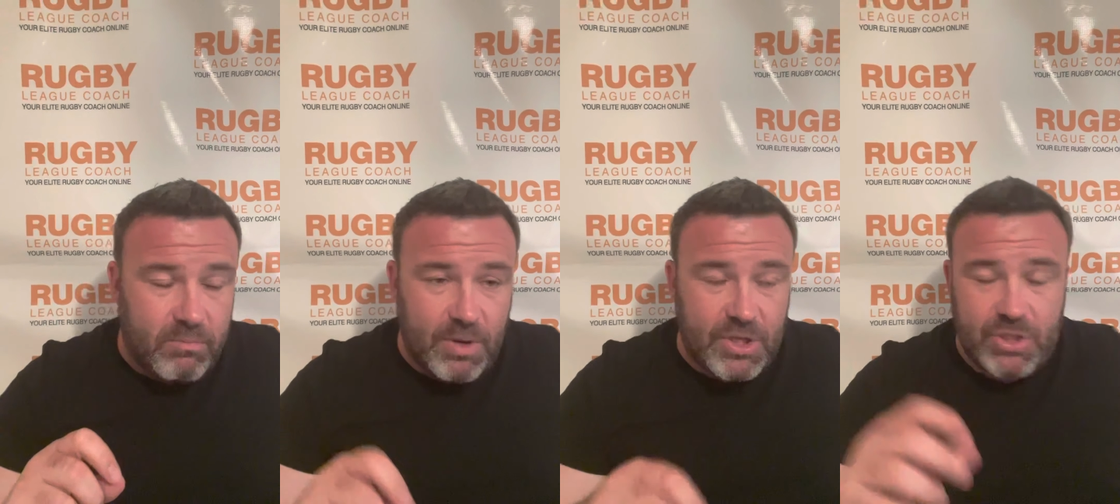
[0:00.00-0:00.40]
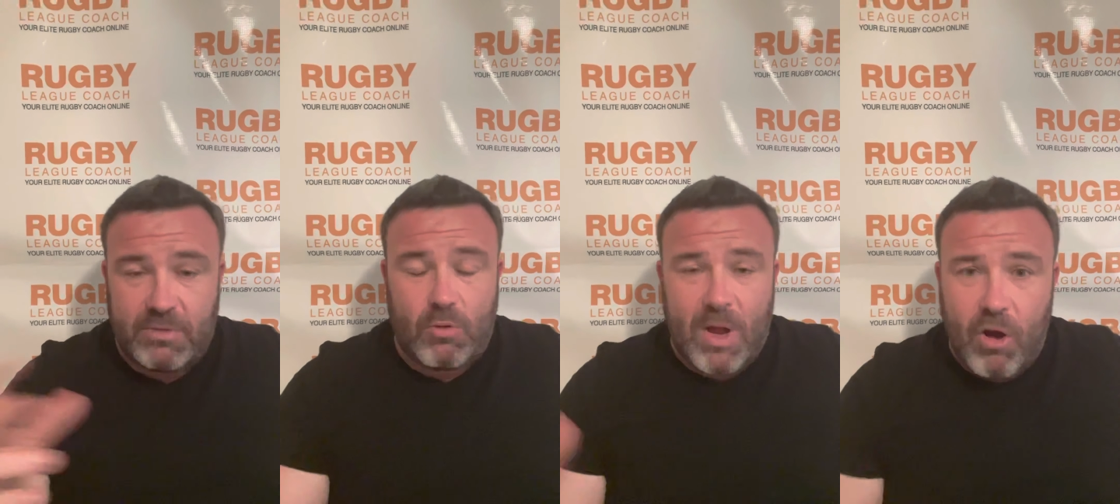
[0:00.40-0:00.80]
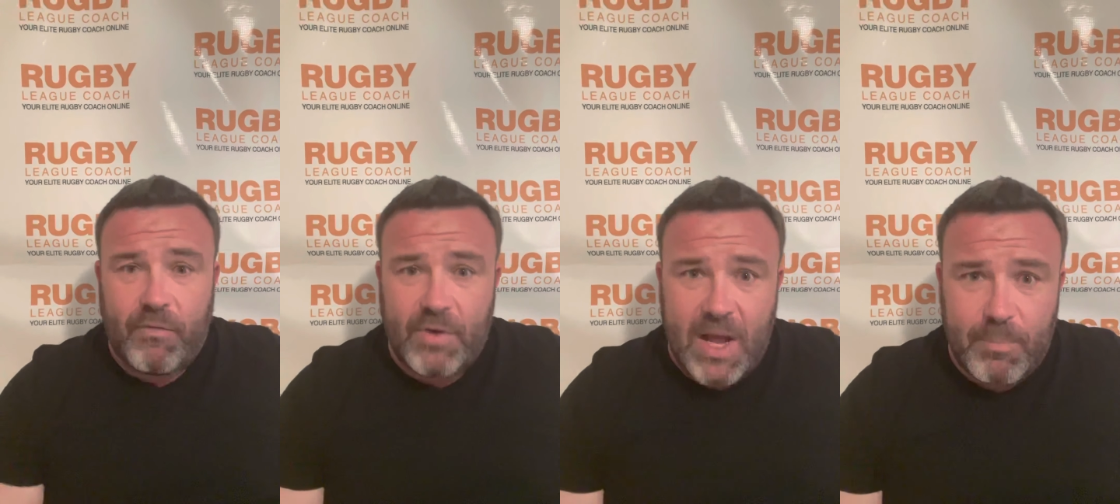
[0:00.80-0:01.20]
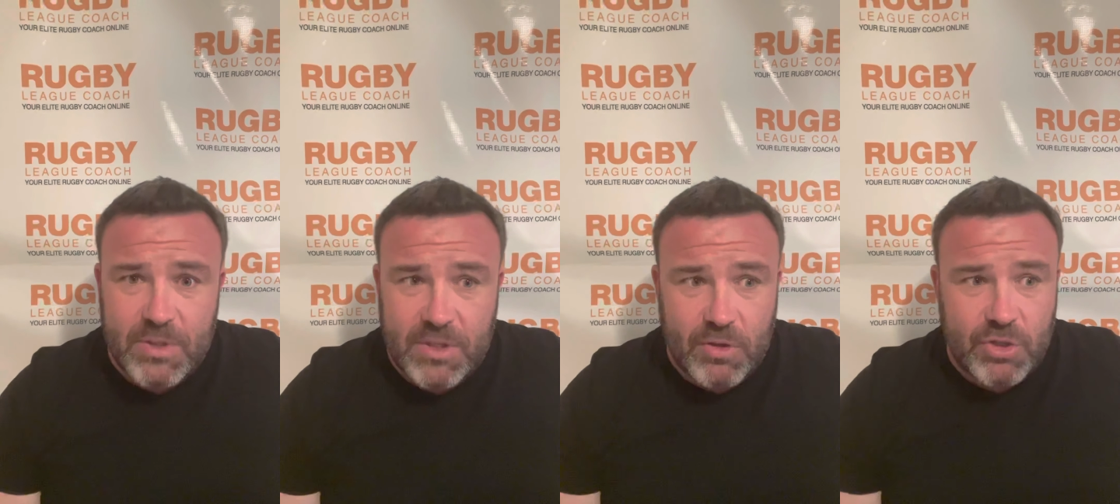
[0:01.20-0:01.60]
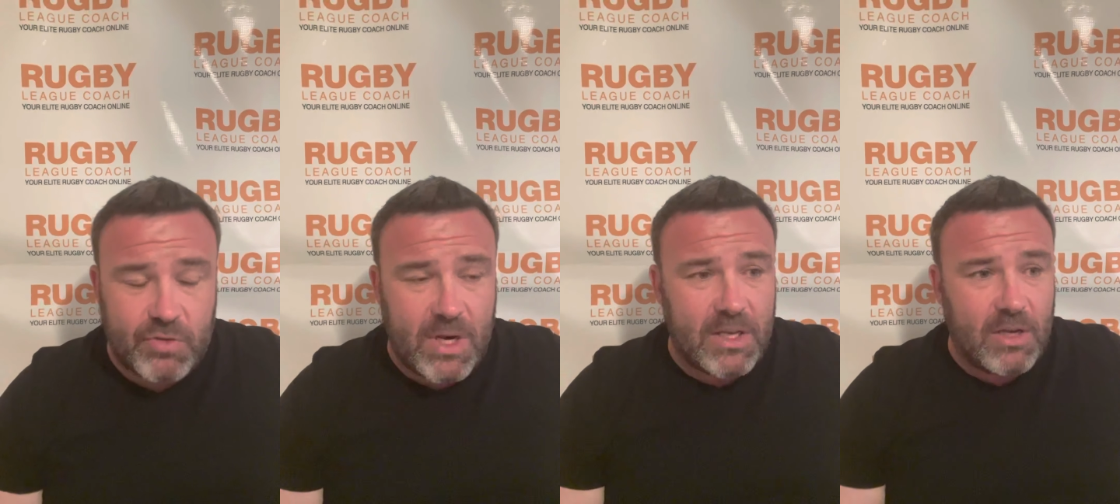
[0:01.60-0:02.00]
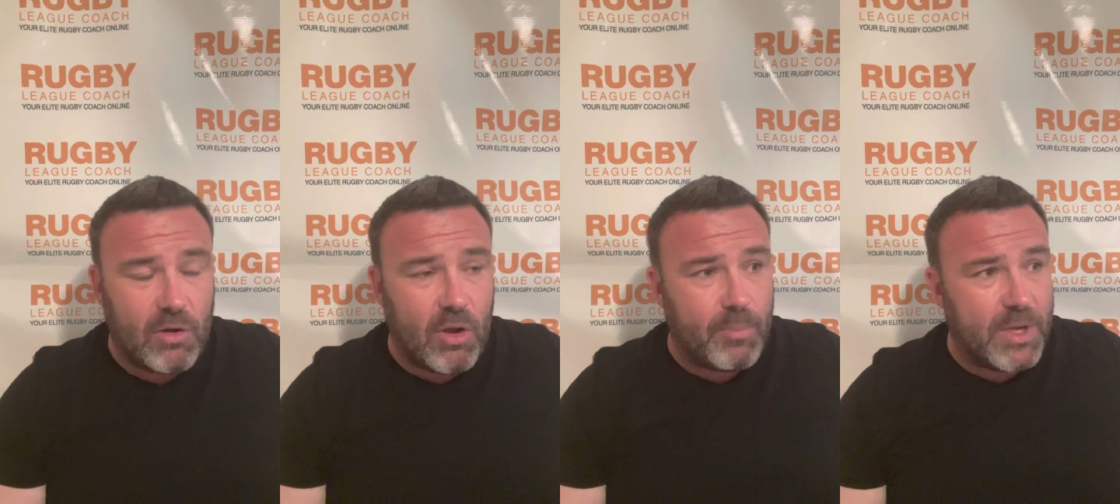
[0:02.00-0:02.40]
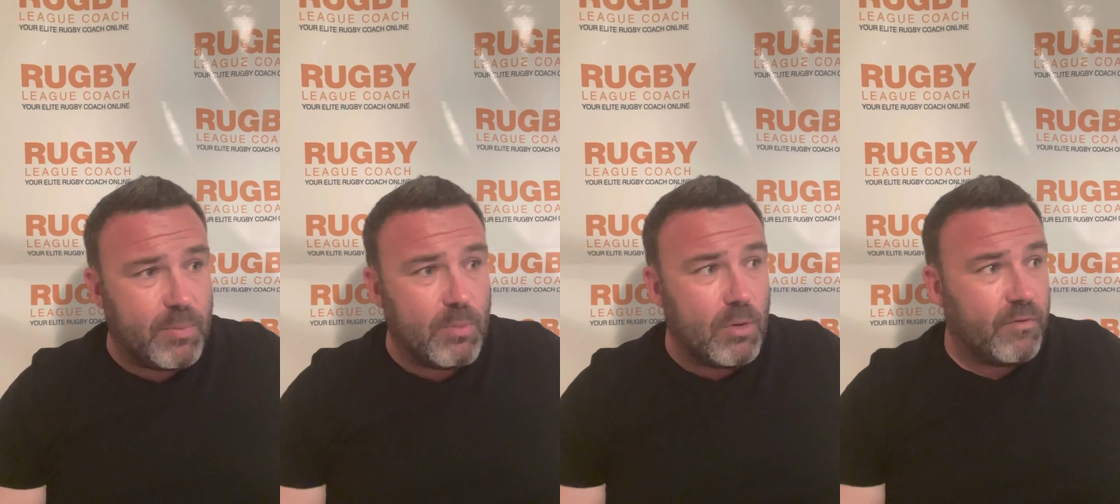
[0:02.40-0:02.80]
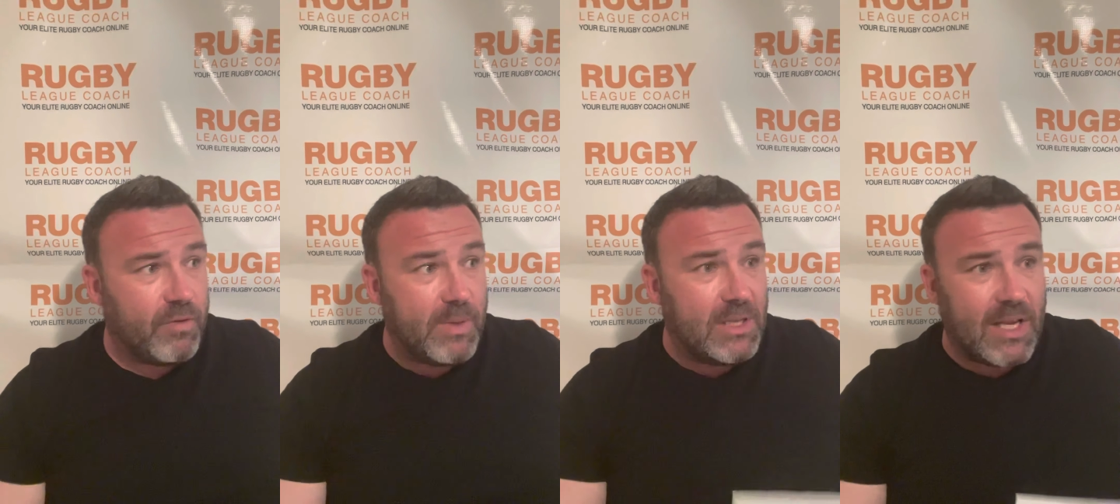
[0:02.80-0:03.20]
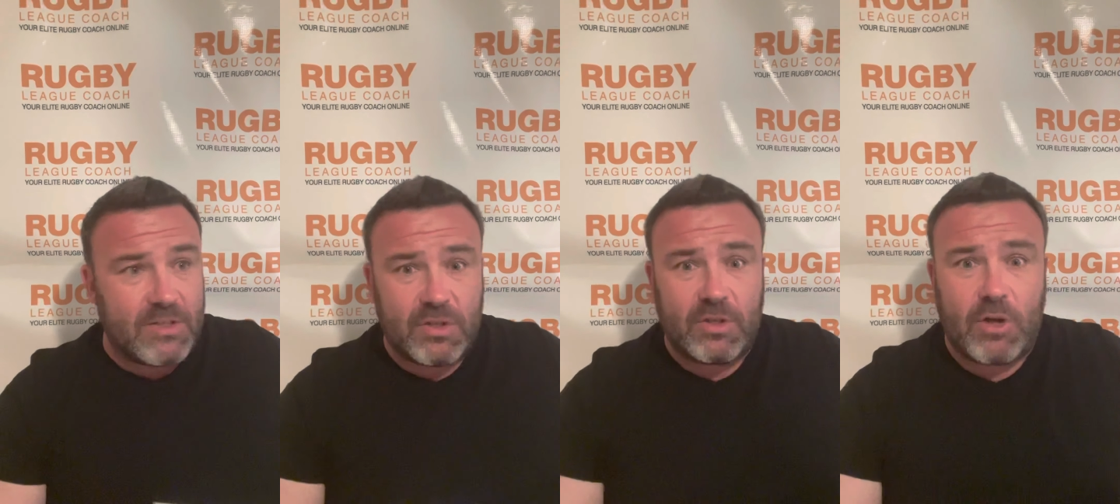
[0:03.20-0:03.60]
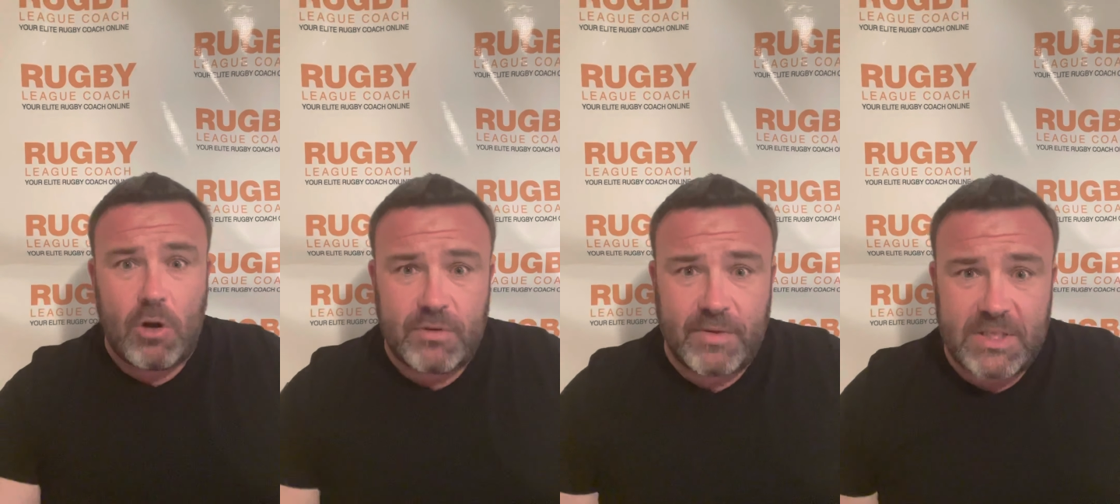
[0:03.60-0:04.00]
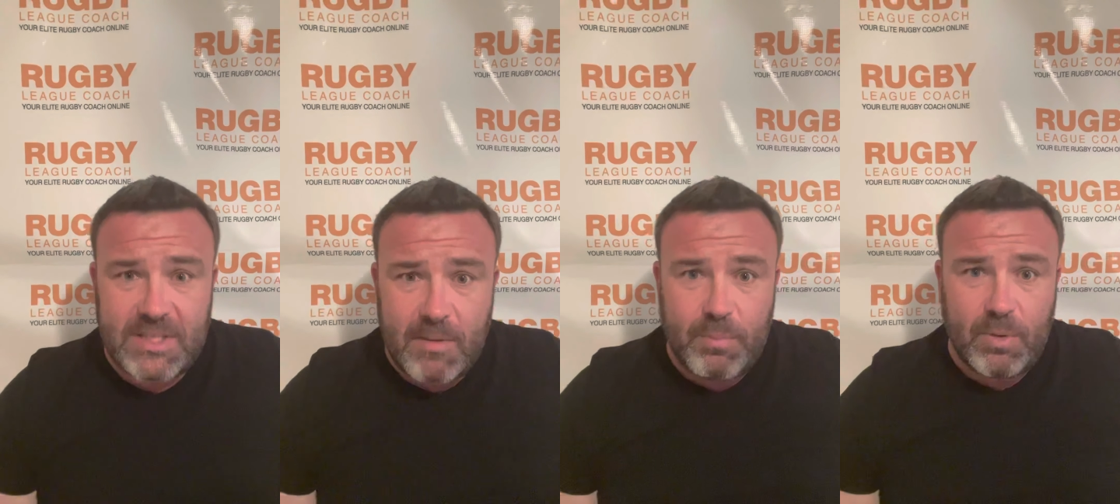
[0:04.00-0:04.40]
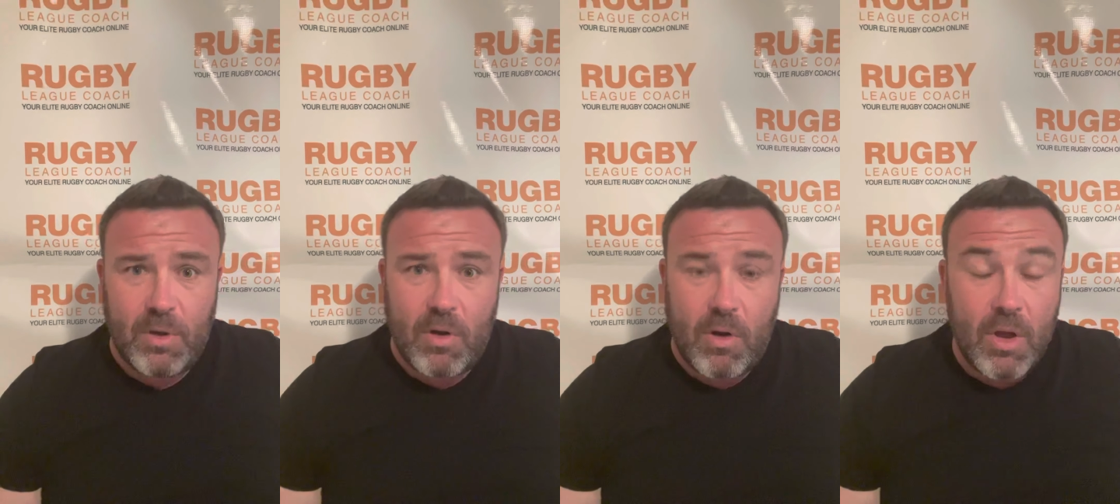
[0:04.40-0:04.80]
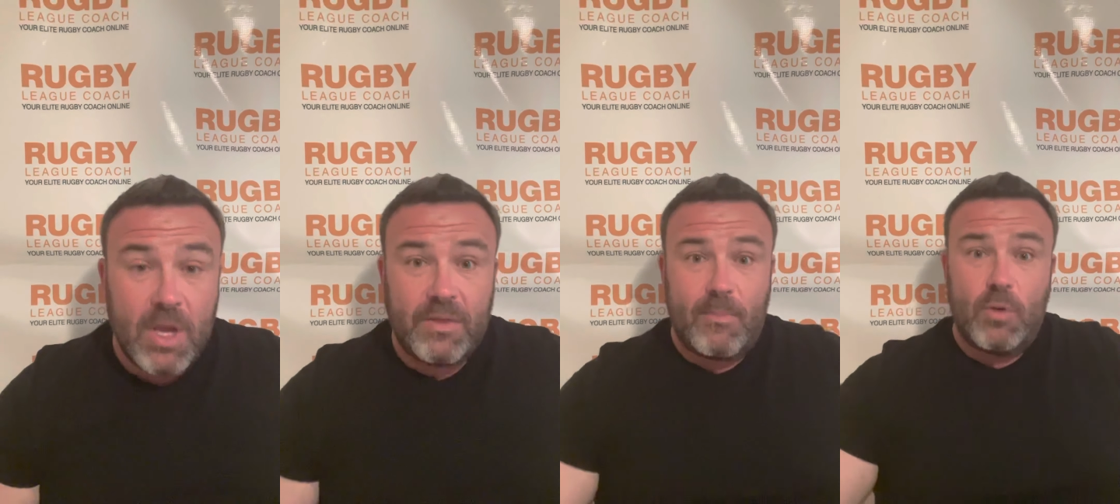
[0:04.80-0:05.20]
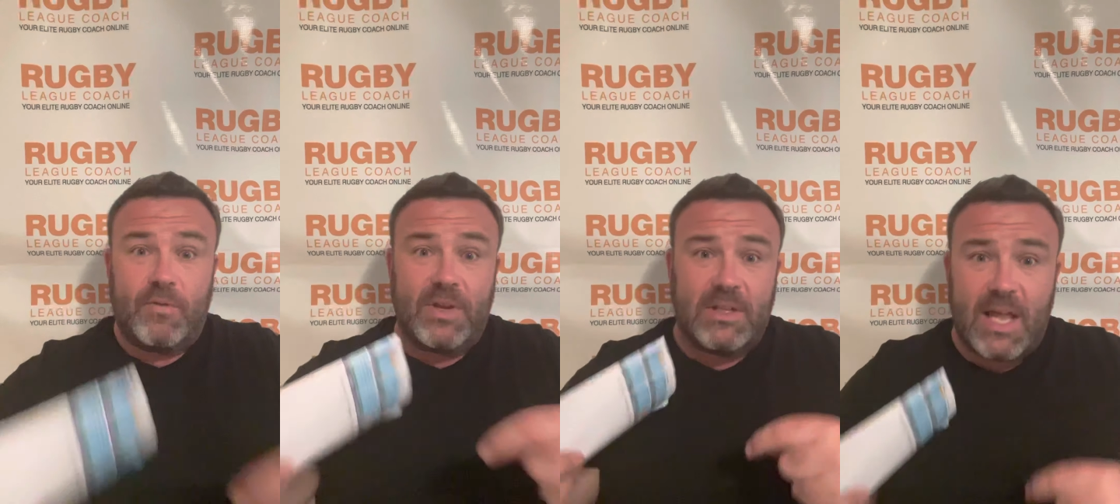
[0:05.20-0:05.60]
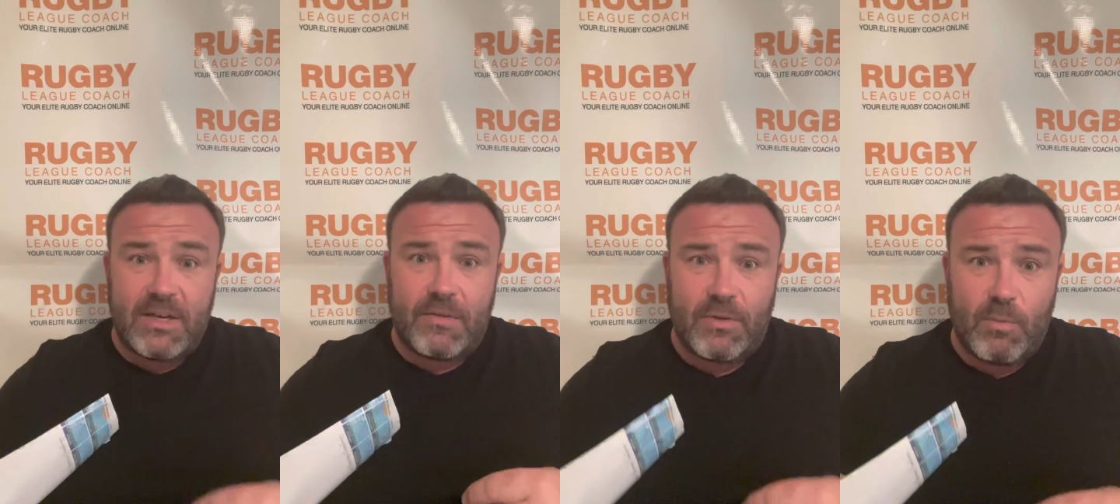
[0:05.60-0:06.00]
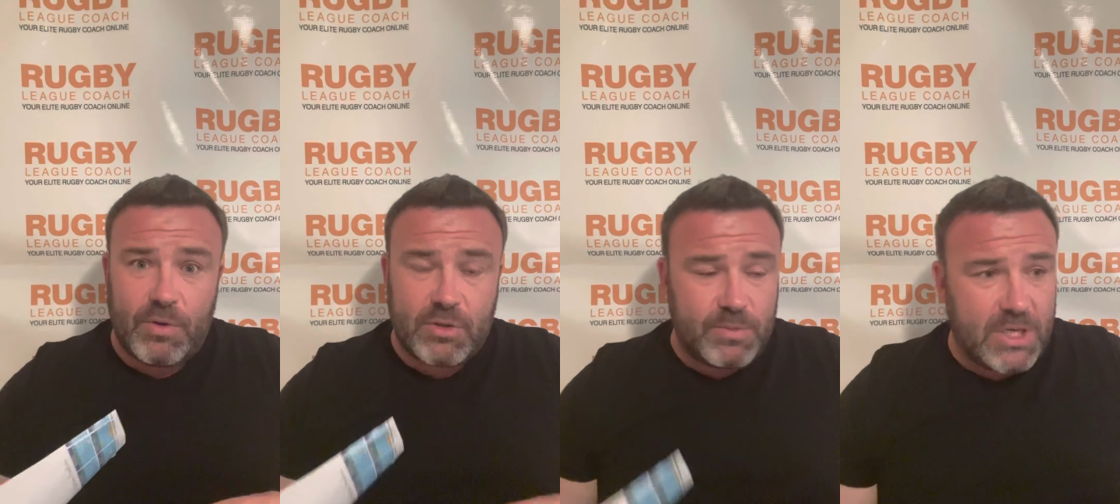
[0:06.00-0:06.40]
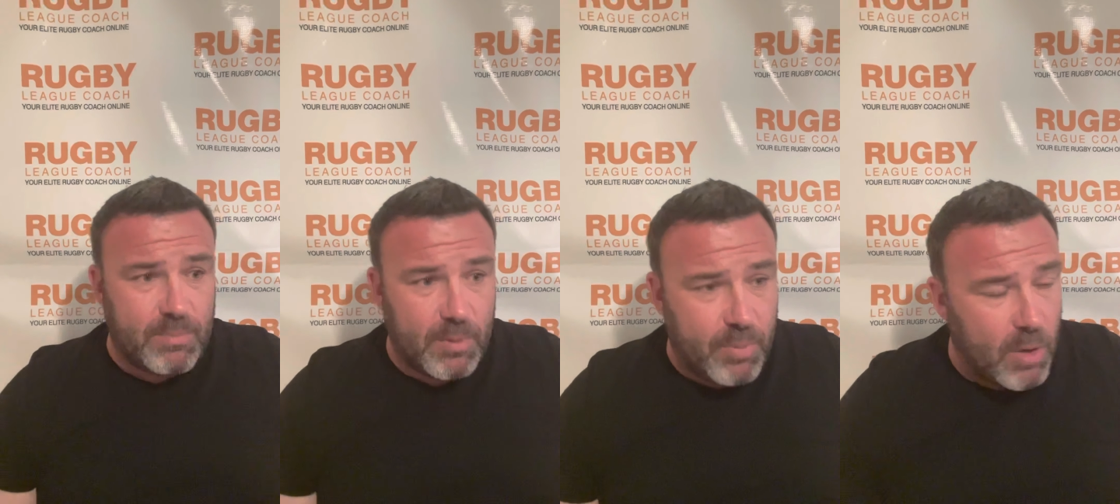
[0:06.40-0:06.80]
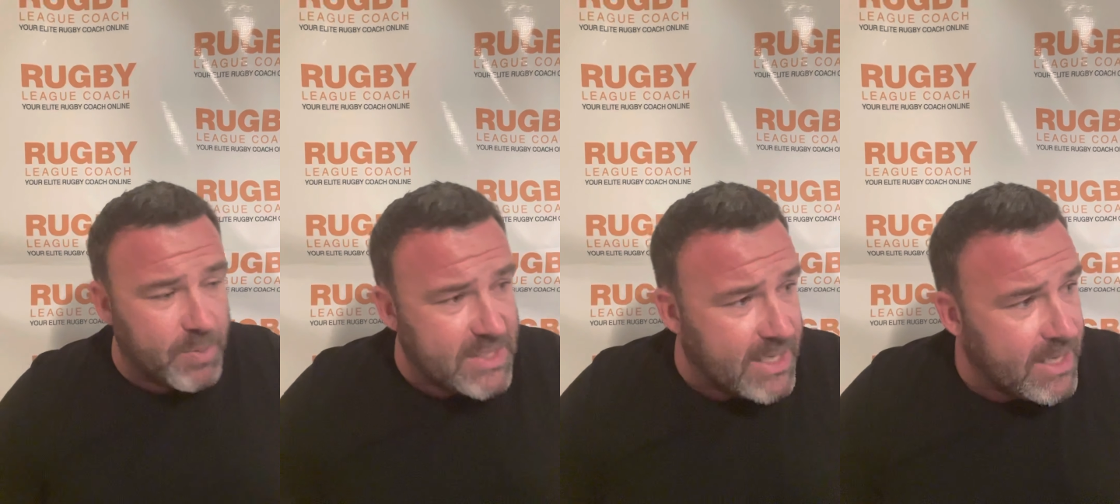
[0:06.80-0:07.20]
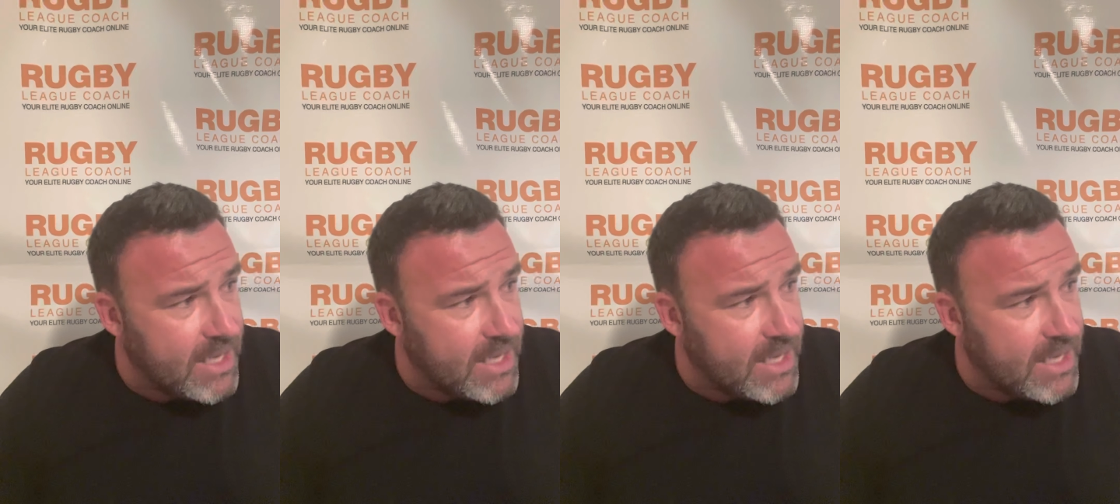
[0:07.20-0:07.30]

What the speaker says: which quite often happens in Australia, a lot of people move from inland to the coast, for example, or they move inland if they want some cheaper property.